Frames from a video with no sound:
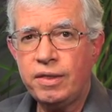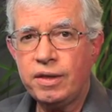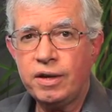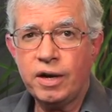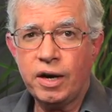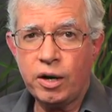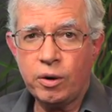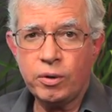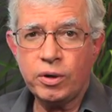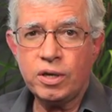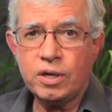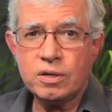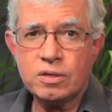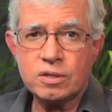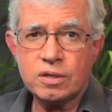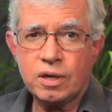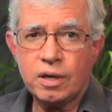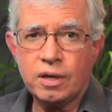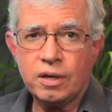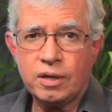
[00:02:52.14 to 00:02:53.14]
The irony
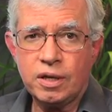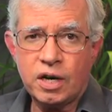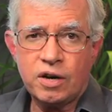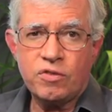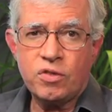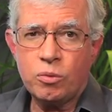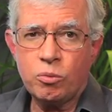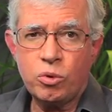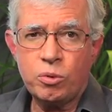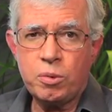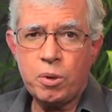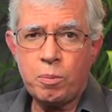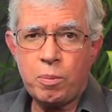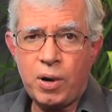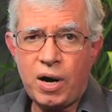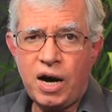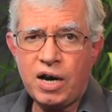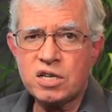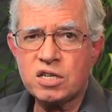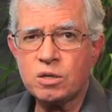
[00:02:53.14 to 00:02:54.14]
is that none of them would be
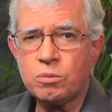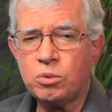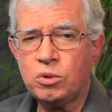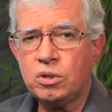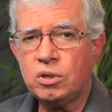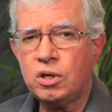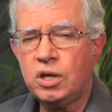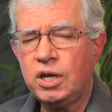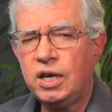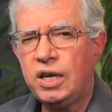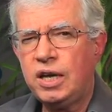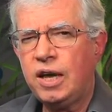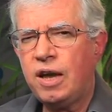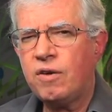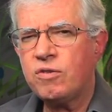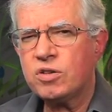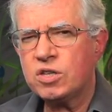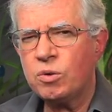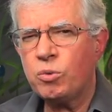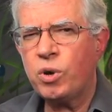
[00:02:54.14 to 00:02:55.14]
possible
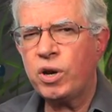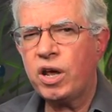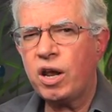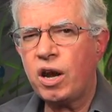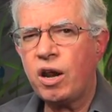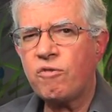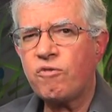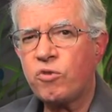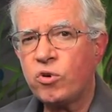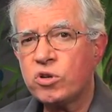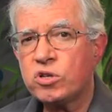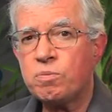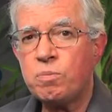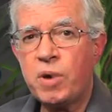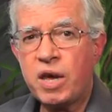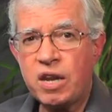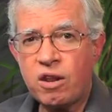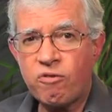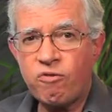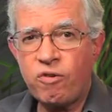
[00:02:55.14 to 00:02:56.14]
if someone had first
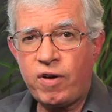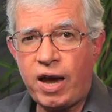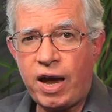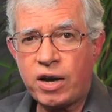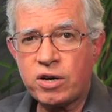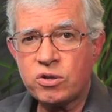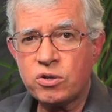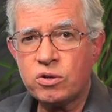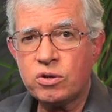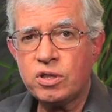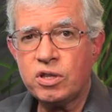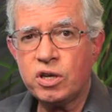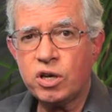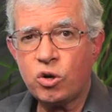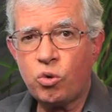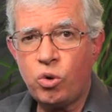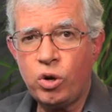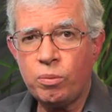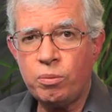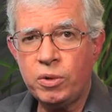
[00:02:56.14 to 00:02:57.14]
manufactured the
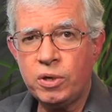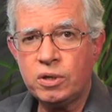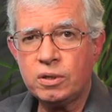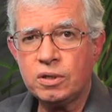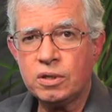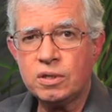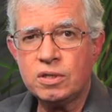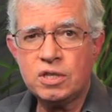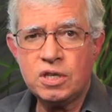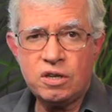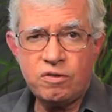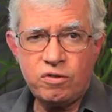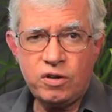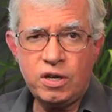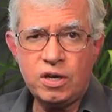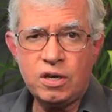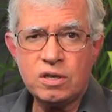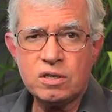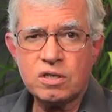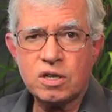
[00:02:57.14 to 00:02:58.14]
equipment and
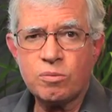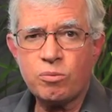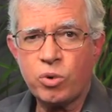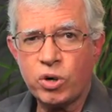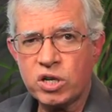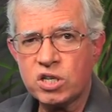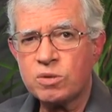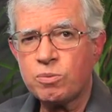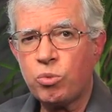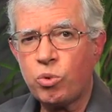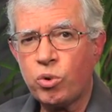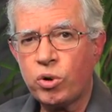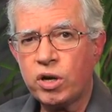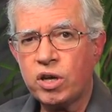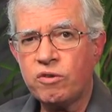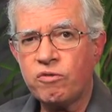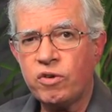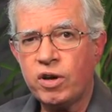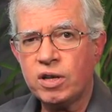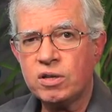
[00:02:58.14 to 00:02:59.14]
TVs that bring
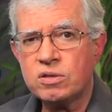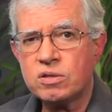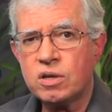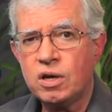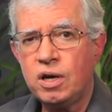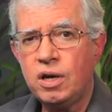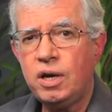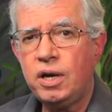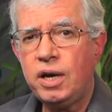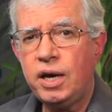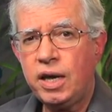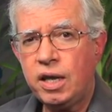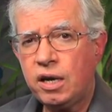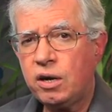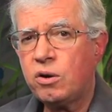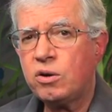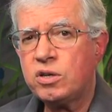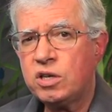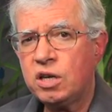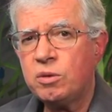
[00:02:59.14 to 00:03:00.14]
sporting events and
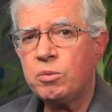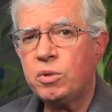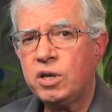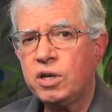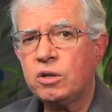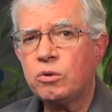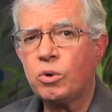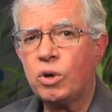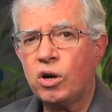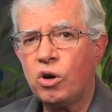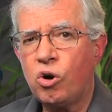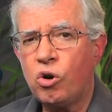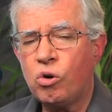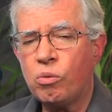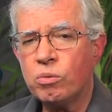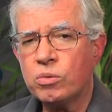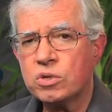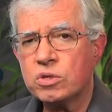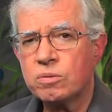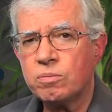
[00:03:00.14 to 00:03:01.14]
entertainment into our
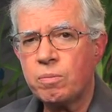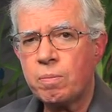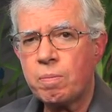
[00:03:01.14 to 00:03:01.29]
homes.